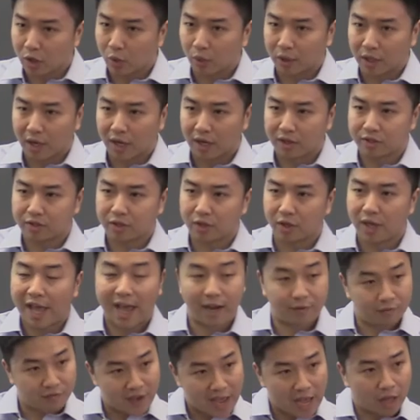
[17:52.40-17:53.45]
going on to
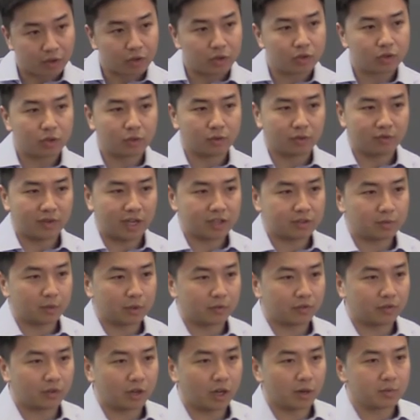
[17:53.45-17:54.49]
add value to
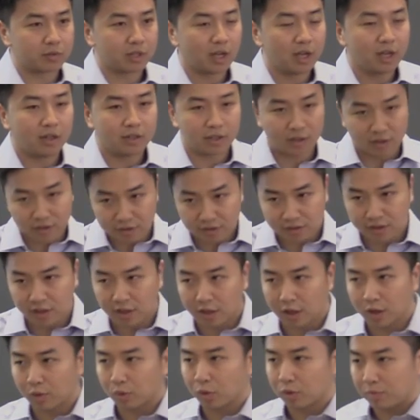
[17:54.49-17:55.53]
investment firms to
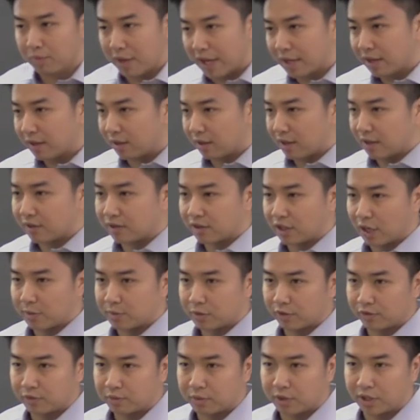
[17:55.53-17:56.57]
consider when making these
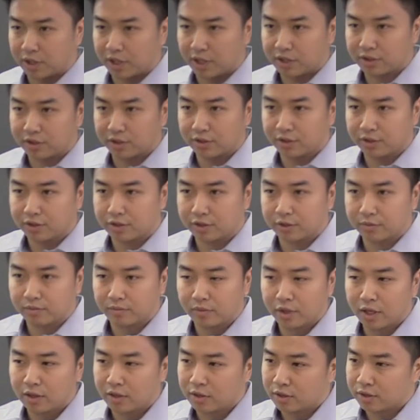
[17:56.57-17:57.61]
types of predictions.
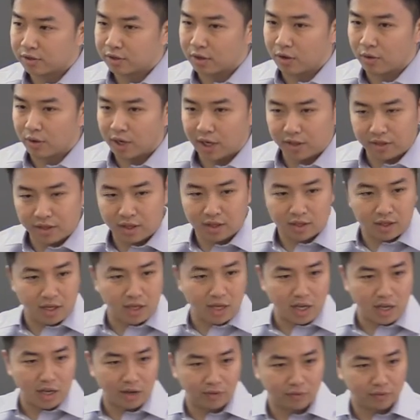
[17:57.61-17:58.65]
So I think I
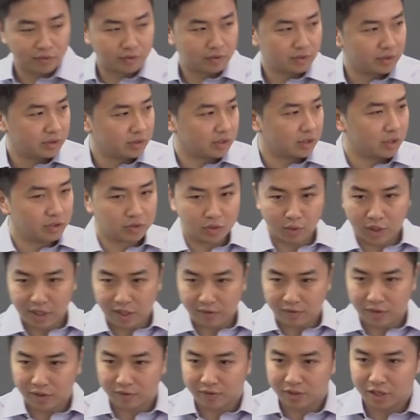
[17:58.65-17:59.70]
have, do I
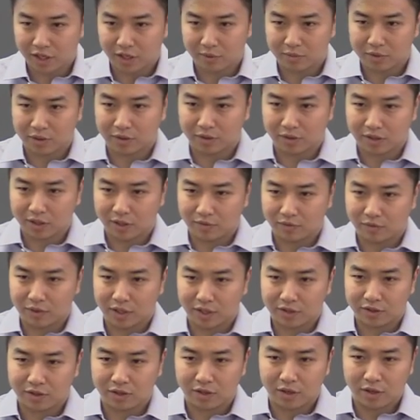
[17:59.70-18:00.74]
have enough time to kind of
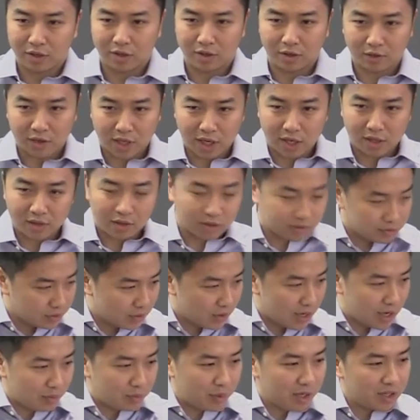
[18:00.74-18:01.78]
finish? Okay,
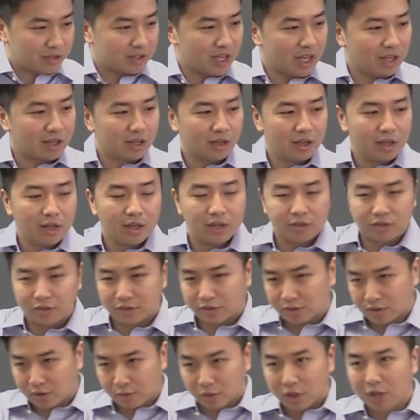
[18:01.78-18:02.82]
so I want to take
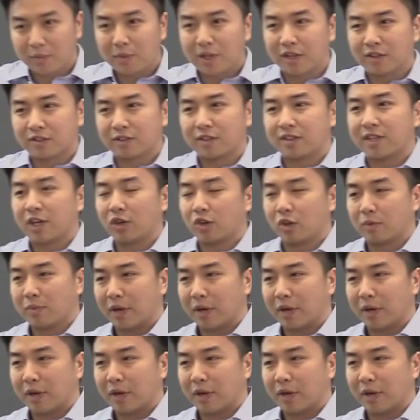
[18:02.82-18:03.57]
just three minutes to tell you